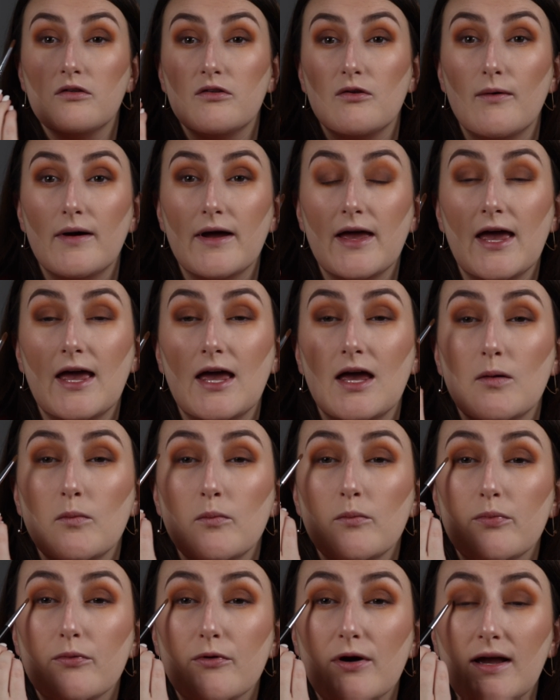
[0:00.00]
So I
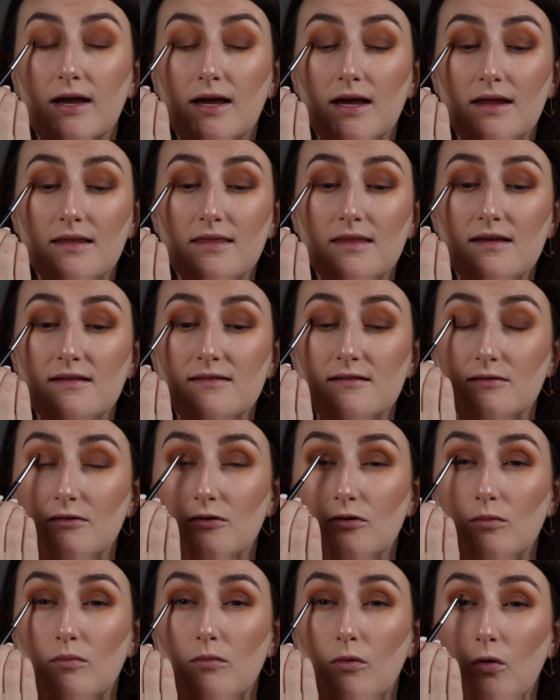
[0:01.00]
am bringing this a
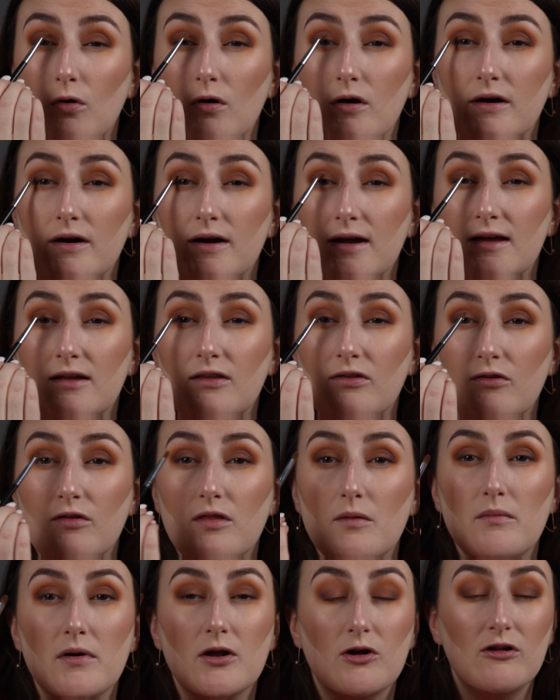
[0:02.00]
little more into
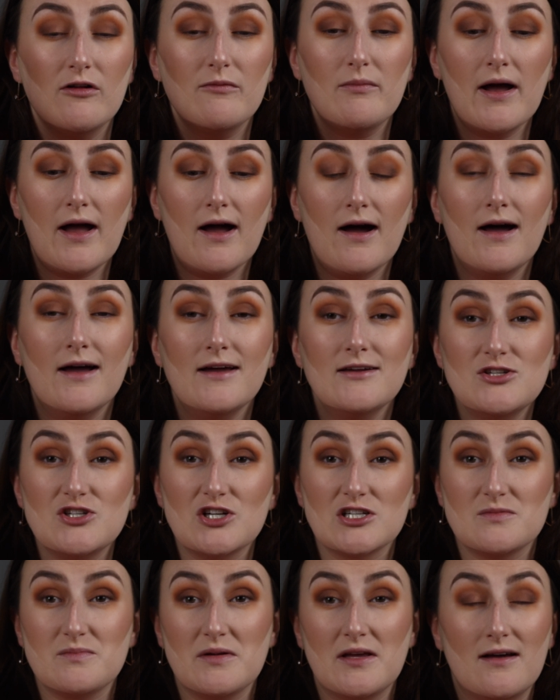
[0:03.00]
the middle of my eye
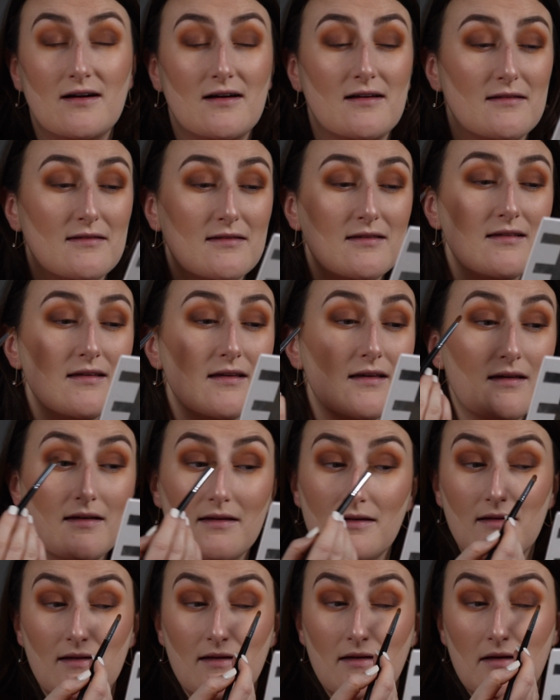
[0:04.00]
just because
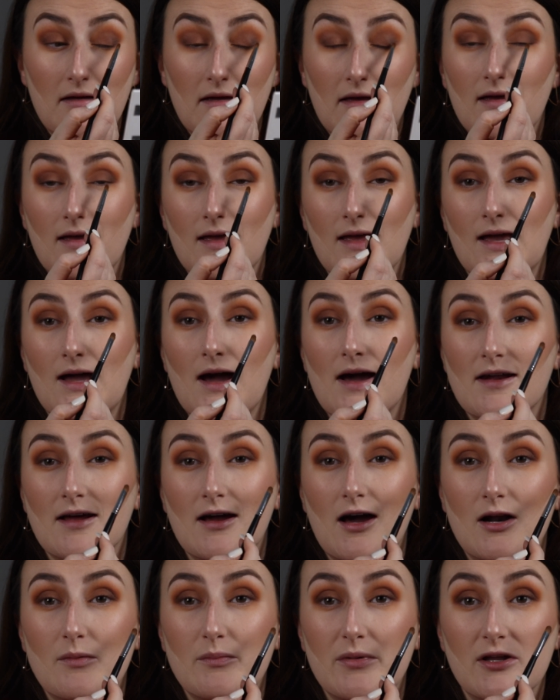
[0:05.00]
it kind of
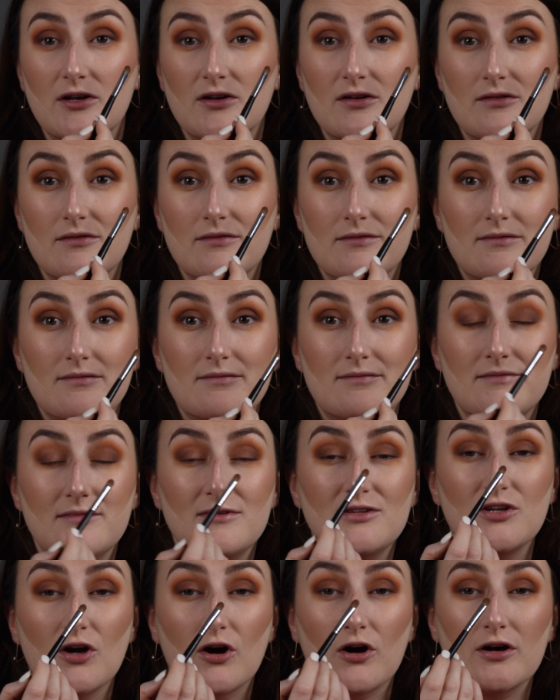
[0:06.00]
got a bit
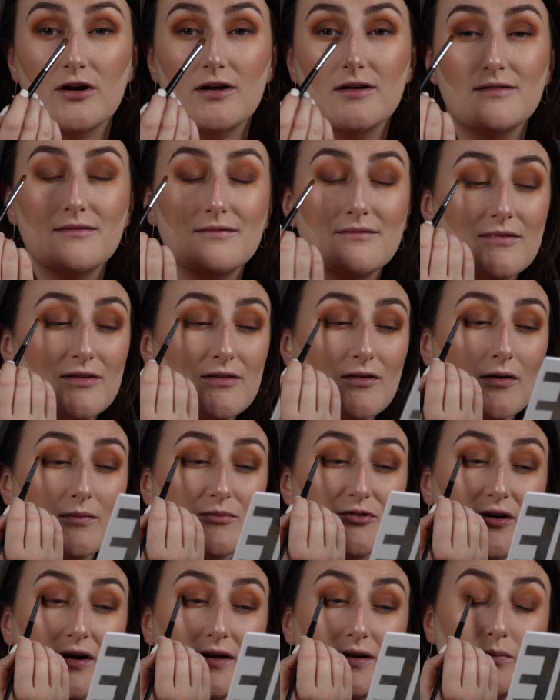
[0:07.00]
dark. So I'm
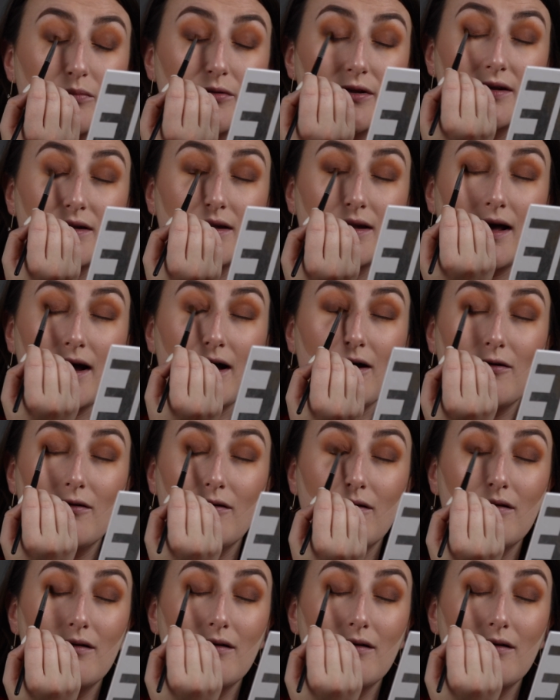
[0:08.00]
trying to blend it out.